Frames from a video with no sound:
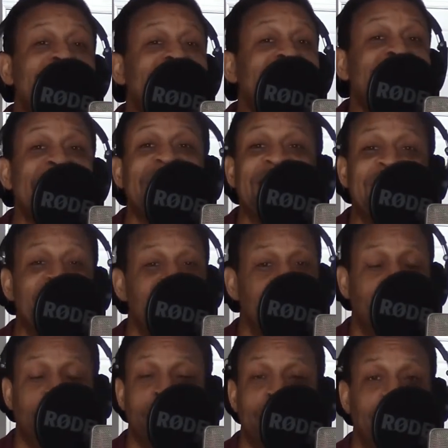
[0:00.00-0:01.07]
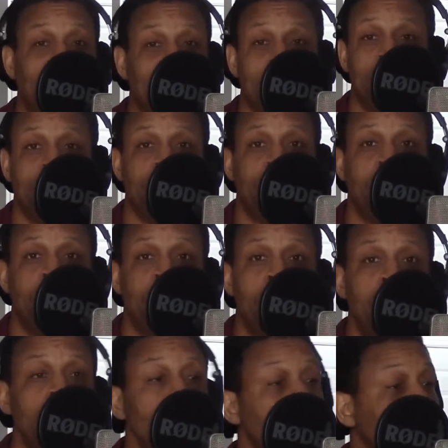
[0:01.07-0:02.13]
anything in life
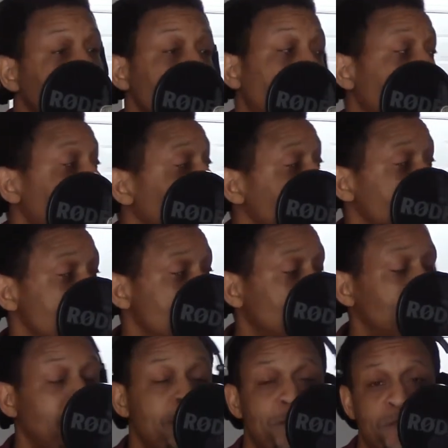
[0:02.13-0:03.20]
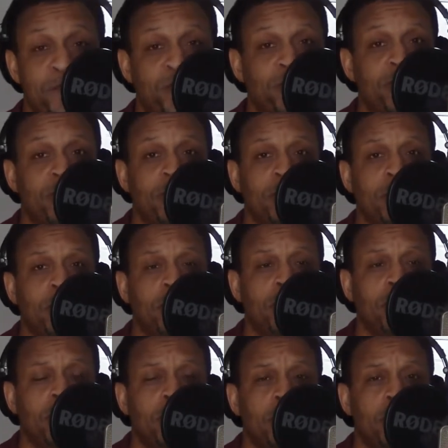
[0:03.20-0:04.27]
if you don't have discipline.
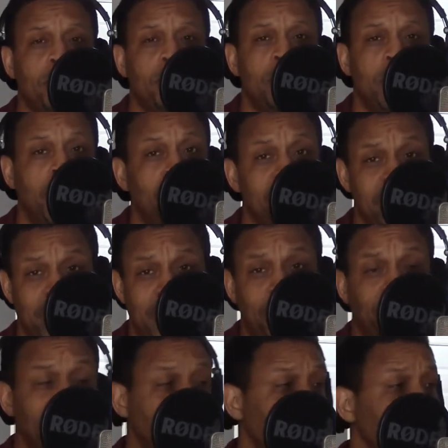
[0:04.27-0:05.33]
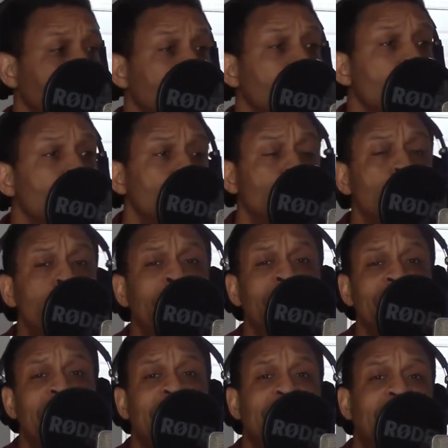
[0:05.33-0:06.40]
I'm going to say that one again. You
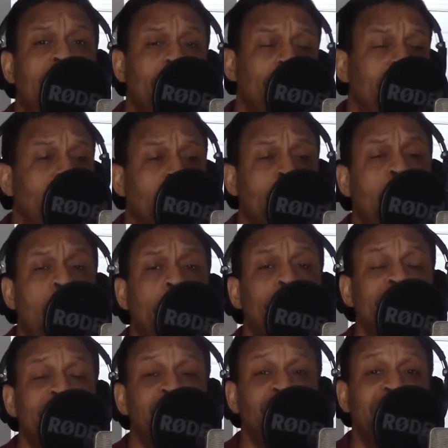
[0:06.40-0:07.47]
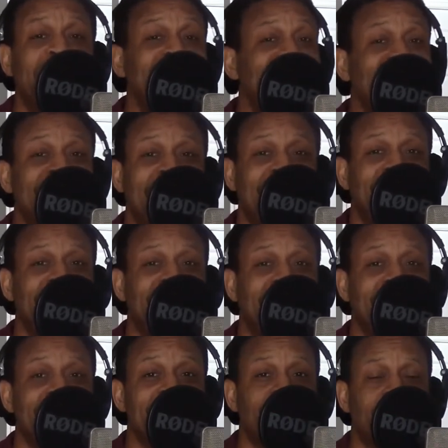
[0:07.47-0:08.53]
cannot accomplish anything in life
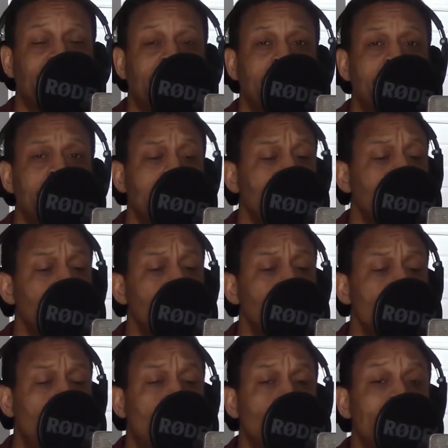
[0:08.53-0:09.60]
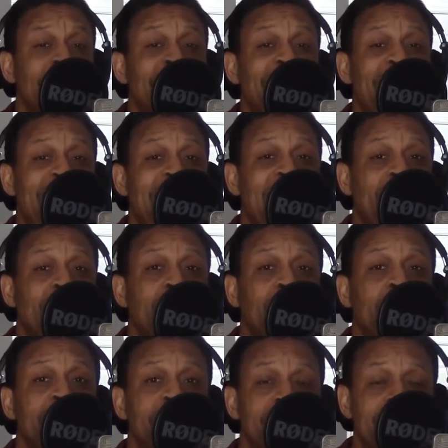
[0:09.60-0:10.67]
if you don't have
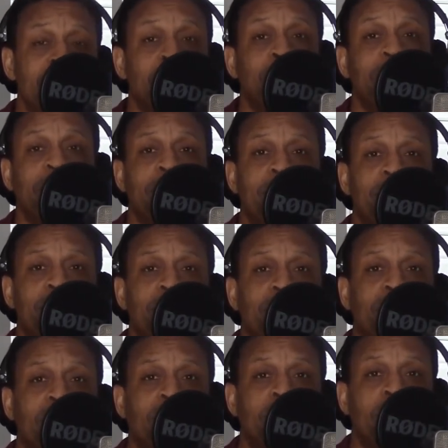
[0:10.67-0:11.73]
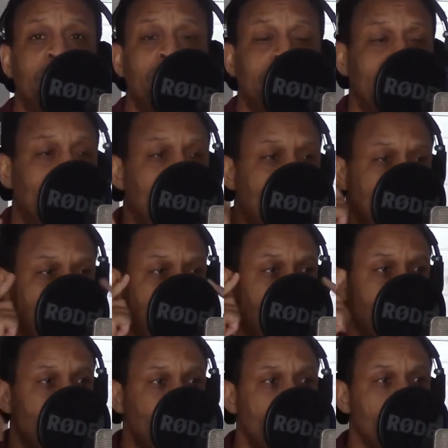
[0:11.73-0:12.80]
discipline. Like I think
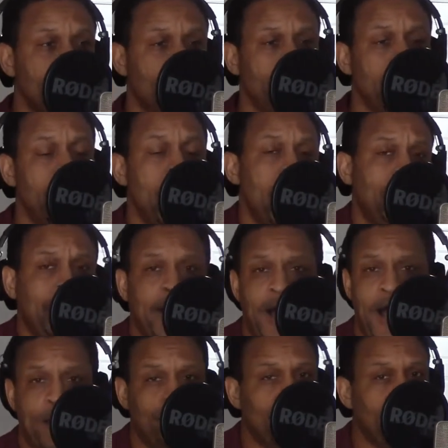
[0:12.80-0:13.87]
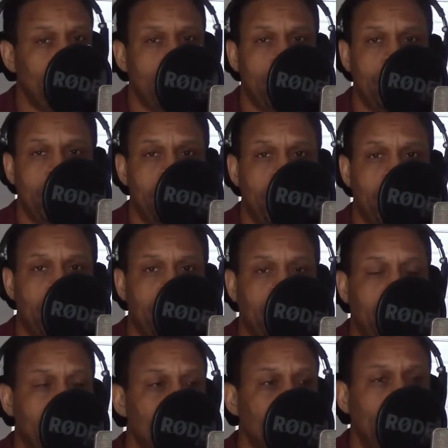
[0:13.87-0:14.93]
about this when like I run
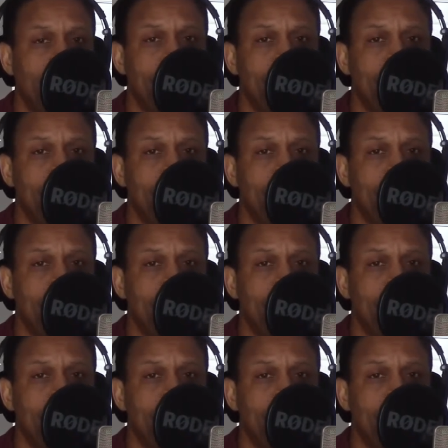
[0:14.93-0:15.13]
marathons, right?